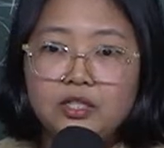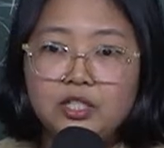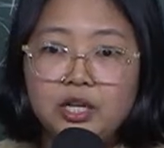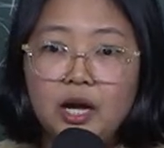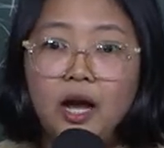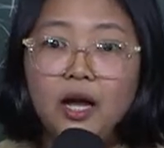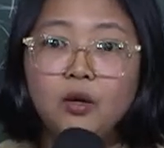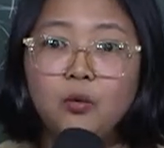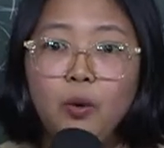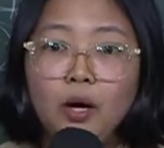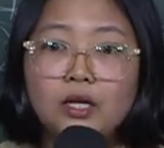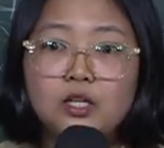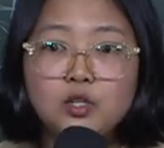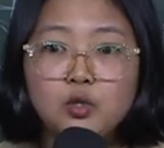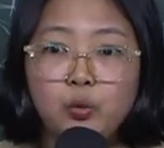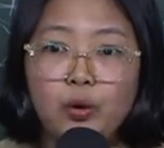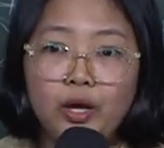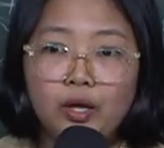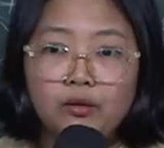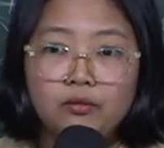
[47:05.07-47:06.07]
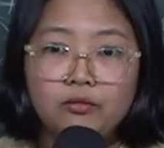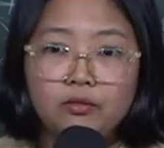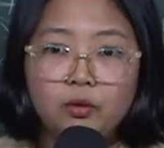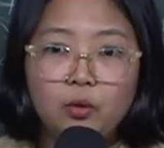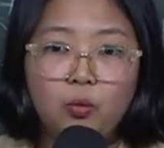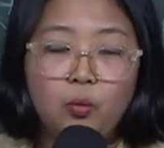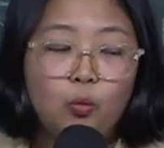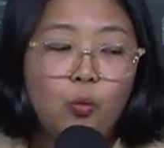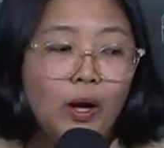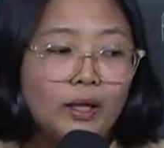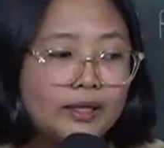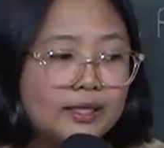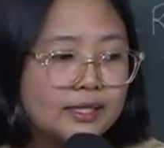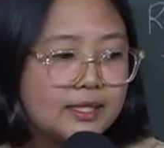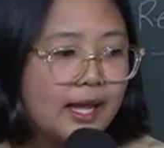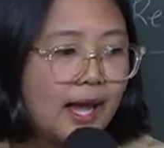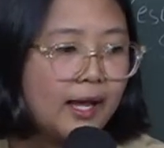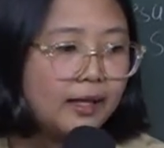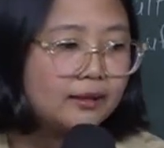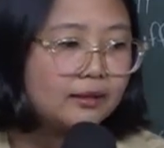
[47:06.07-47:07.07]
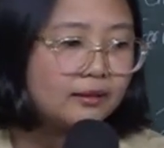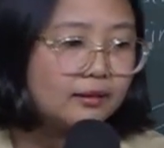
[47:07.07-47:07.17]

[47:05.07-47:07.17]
John 12. What is that?